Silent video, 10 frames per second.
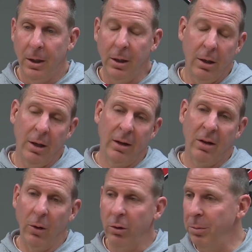that
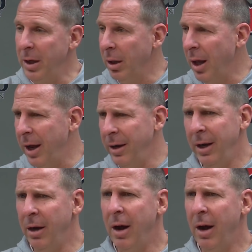tells me a lot. And then